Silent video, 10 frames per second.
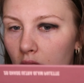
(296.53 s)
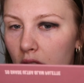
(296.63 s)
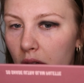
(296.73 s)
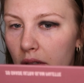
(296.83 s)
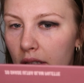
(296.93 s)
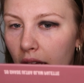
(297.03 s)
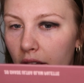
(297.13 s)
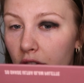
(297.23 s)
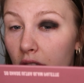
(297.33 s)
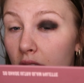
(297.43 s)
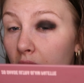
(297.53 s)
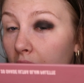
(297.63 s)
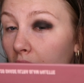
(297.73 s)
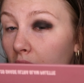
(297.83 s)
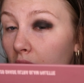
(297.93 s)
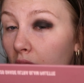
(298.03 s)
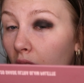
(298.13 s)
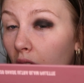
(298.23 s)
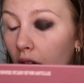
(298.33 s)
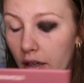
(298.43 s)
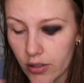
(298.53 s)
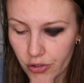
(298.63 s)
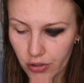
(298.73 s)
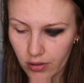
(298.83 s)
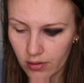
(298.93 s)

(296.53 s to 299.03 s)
So it's not just like a harsh